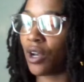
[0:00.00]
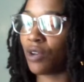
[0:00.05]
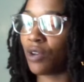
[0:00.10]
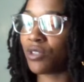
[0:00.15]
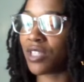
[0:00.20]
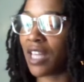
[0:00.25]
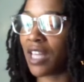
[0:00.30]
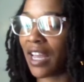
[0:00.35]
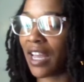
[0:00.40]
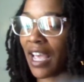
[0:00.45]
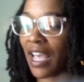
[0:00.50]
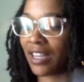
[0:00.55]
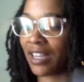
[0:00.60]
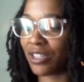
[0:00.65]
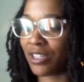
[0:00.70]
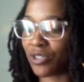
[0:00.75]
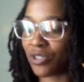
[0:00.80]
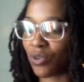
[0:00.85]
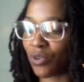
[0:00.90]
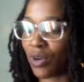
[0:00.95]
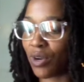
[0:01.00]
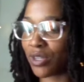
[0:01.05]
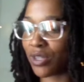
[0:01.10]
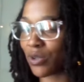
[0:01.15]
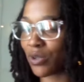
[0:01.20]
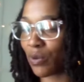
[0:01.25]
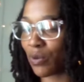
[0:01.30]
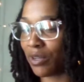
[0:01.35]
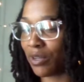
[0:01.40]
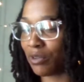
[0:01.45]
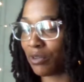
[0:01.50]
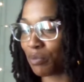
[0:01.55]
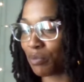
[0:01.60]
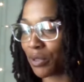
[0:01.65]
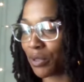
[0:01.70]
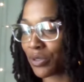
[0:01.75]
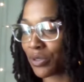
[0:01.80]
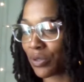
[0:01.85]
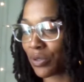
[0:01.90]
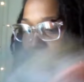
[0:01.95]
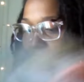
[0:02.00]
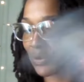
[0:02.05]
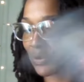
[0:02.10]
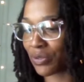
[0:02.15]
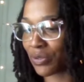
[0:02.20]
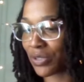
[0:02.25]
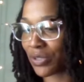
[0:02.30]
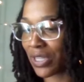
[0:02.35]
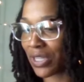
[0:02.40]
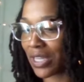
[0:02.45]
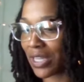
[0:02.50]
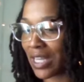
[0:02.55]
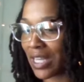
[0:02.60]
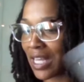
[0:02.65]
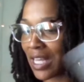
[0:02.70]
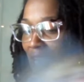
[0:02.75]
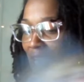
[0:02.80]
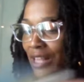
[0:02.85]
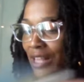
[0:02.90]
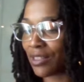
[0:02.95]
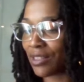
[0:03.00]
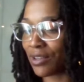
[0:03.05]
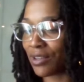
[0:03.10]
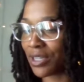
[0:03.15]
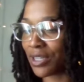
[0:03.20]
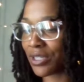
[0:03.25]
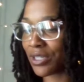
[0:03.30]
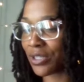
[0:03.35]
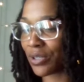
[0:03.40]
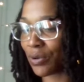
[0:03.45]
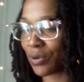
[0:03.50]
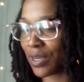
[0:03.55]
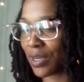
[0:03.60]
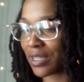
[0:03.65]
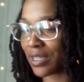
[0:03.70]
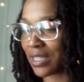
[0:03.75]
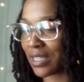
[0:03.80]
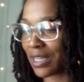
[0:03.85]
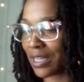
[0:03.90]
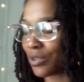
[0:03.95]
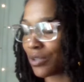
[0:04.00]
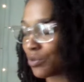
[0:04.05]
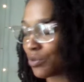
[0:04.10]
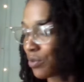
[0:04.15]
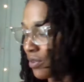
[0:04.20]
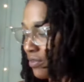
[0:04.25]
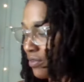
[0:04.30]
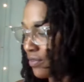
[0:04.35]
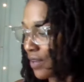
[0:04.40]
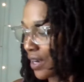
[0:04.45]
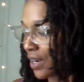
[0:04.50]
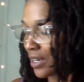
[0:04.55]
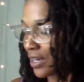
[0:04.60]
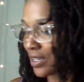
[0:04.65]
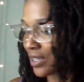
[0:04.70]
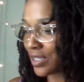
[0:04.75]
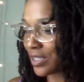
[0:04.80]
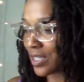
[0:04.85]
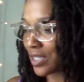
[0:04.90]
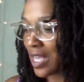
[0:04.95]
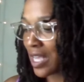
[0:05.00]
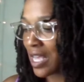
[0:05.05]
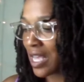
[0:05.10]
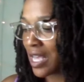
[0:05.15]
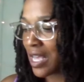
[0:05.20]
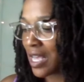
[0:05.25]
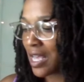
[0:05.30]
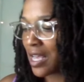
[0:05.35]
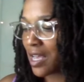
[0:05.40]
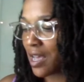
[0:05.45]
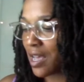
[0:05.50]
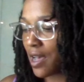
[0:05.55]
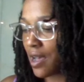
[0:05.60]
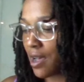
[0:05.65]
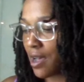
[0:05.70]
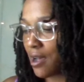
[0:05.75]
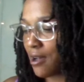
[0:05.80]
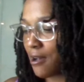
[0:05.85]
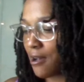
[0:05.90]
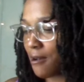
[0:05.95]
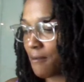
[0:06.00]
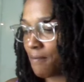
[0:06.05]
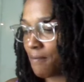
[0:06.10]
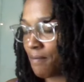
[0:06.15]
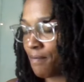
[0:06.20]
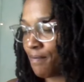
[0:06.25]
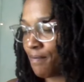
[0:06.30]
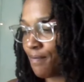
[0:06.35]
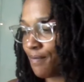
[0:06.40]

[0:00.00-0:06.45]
goes that eight of swords, queen of pentacles. Three of Swords in the reverse. Um,